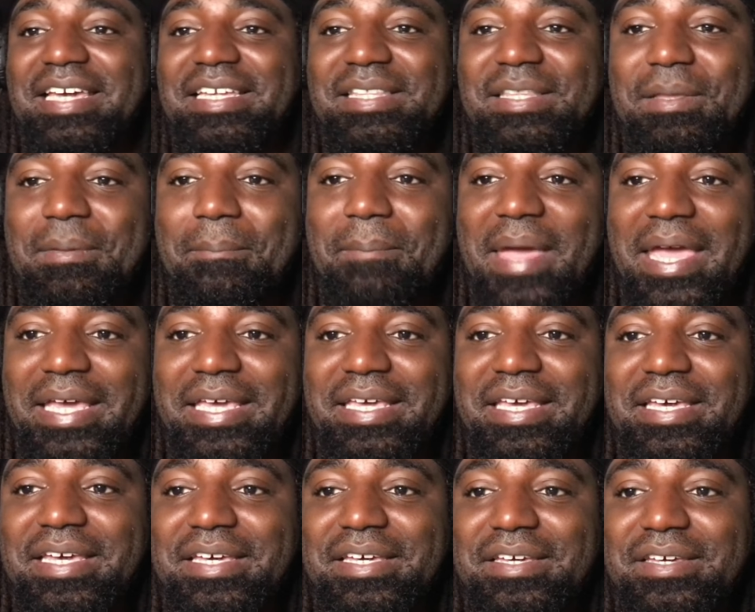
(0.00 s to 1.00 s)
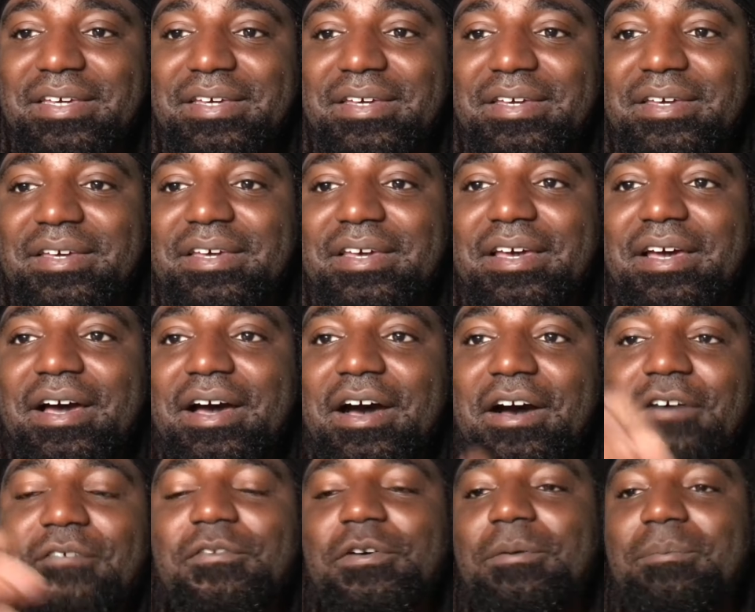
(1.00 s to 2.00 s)
the big
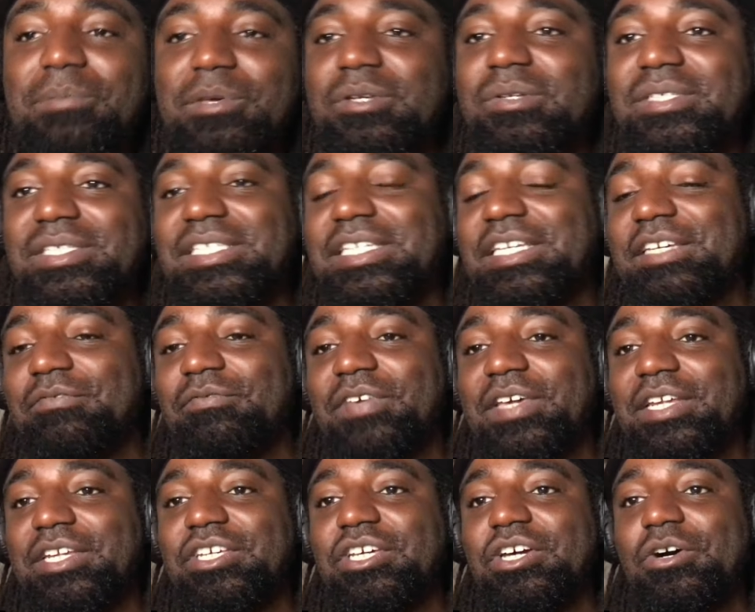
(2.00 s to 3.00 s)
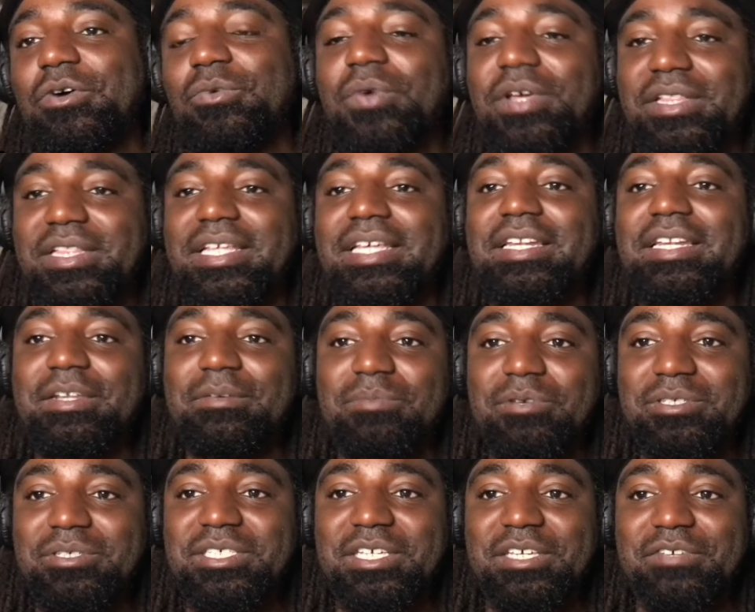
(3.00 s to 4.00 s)
of a music video within the
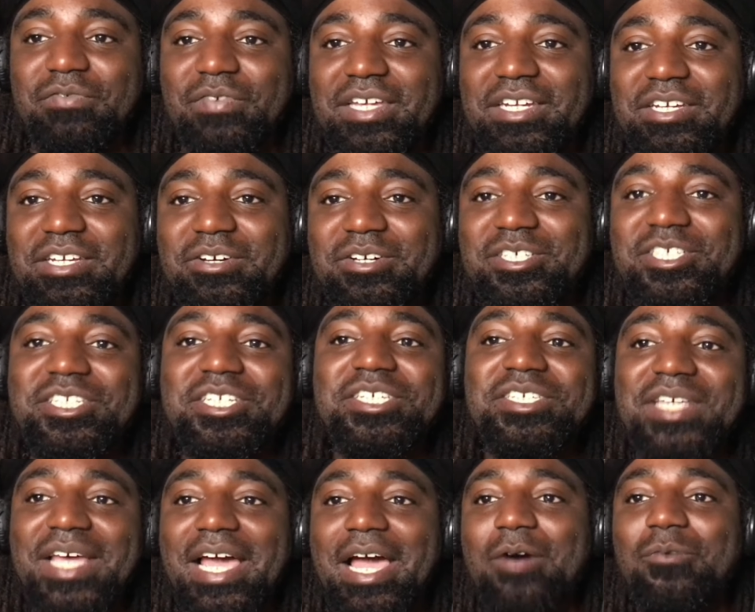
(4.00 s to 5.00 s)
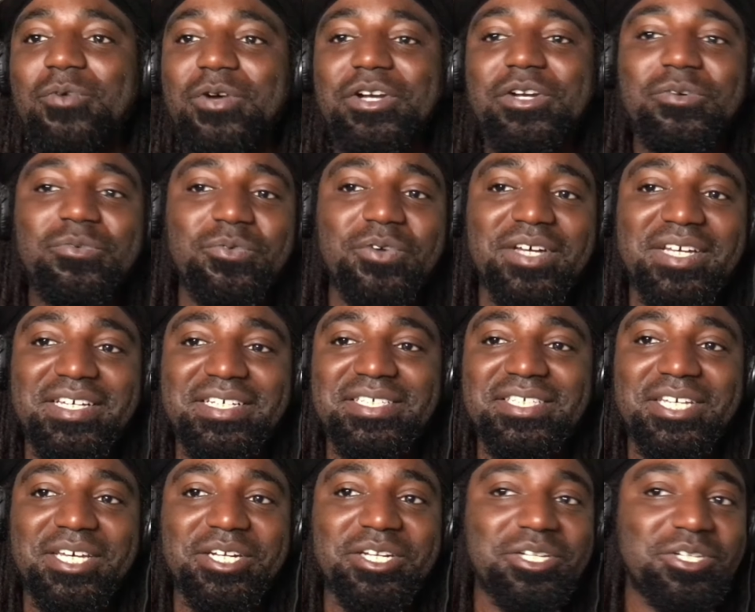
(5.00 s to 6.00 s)
music video. It's just like, I wonder what he's
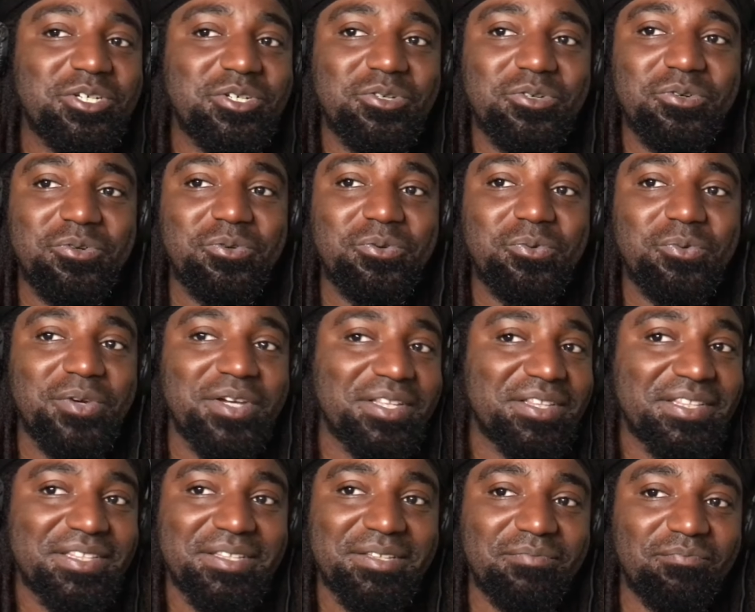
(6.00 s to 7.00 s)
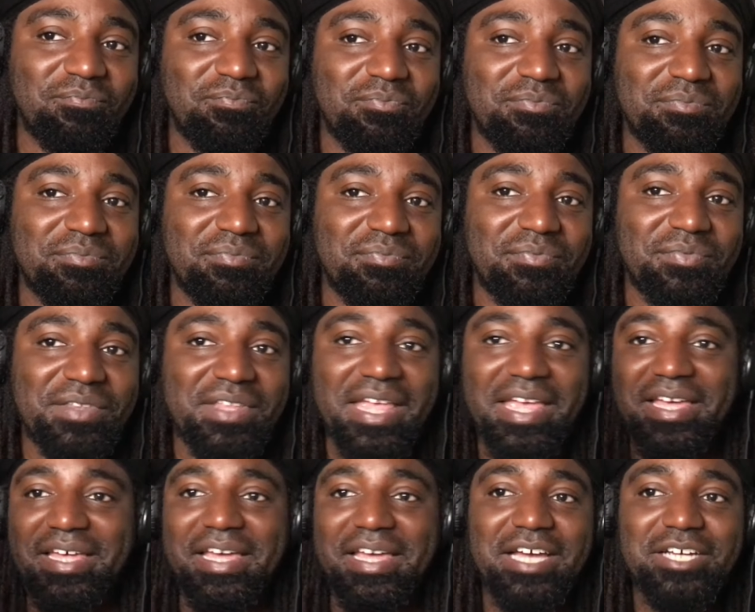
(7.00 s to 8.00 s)
gonna do with
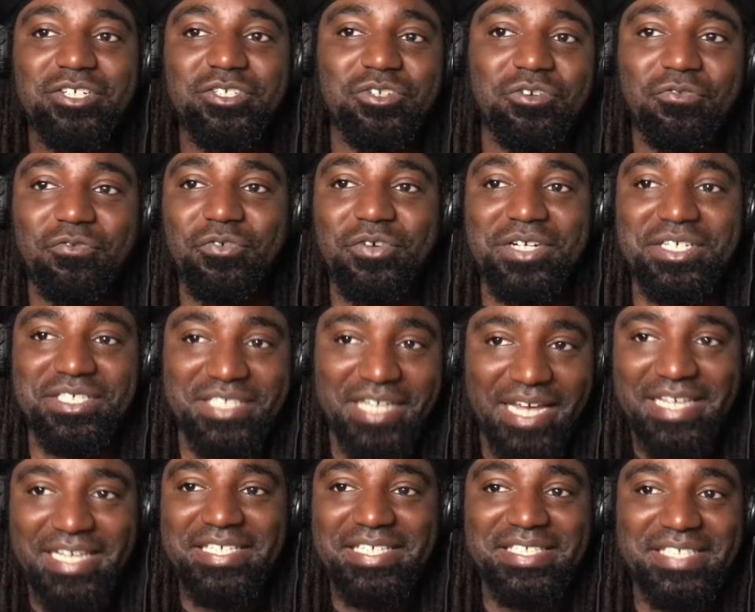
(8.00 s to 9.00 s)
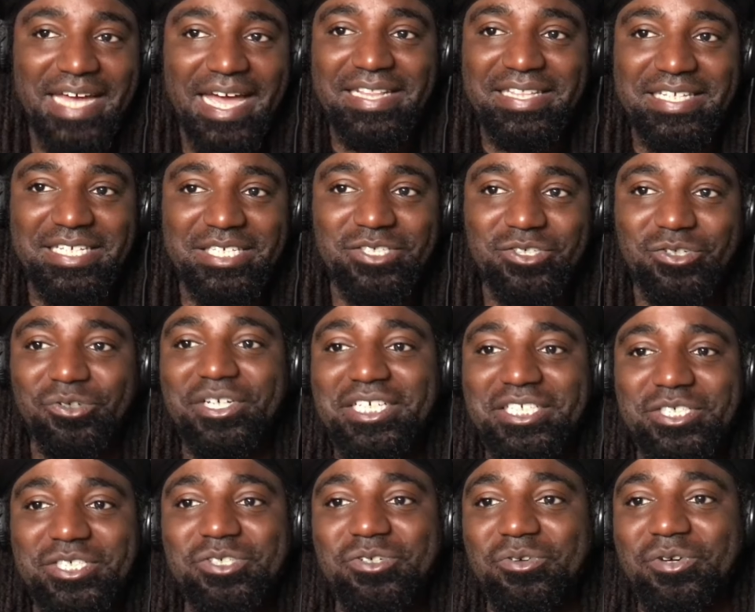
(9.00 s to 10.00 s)
the extra footage. Like, he's got this
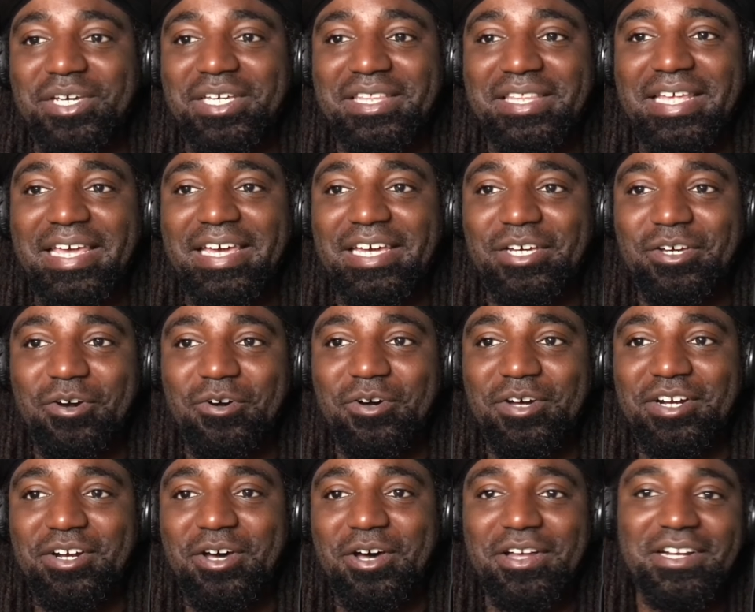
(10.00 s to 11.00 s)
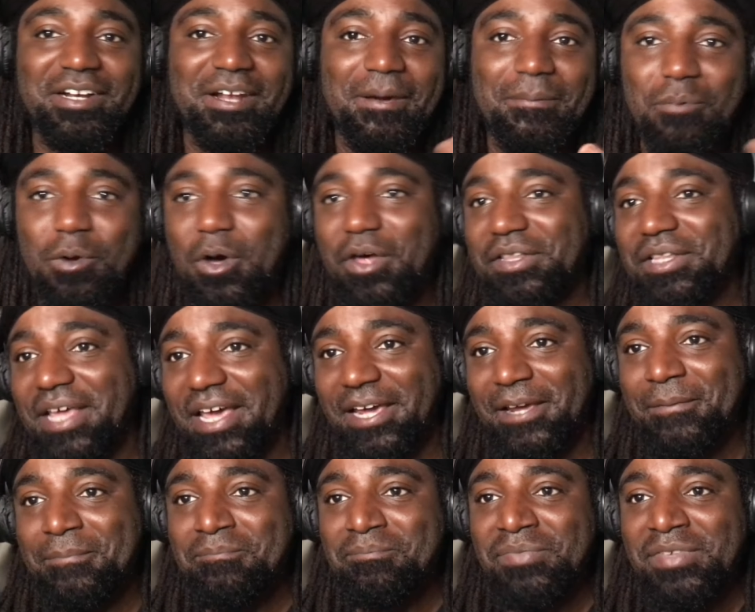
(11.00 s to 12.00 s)
green screen thing going on, and I'm all like,